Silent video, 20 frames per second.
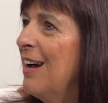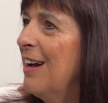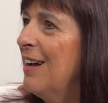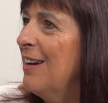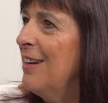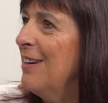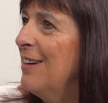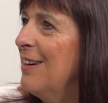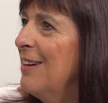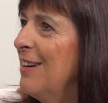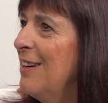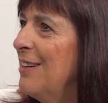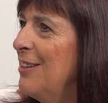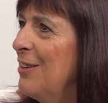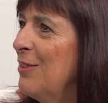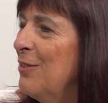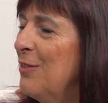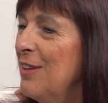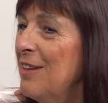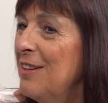And,
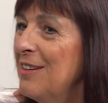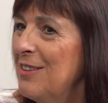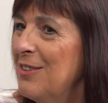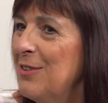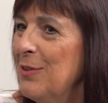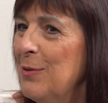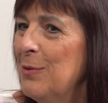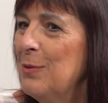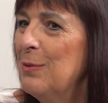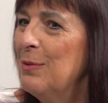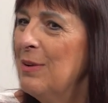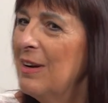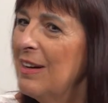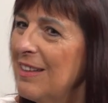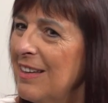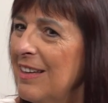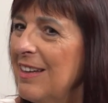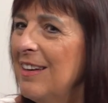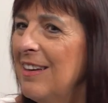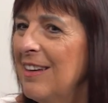so I
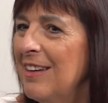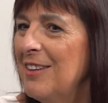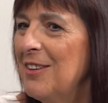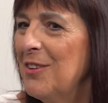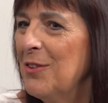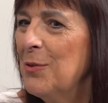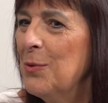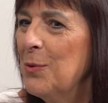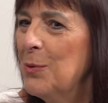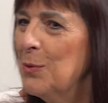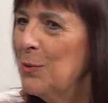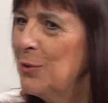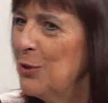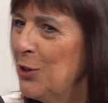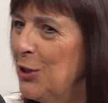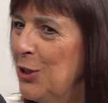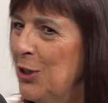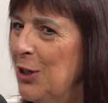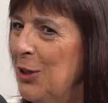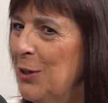think it's a whole
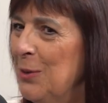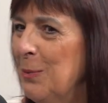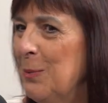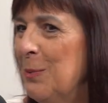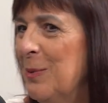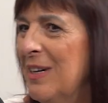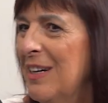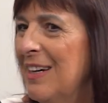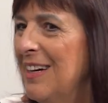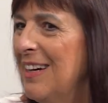new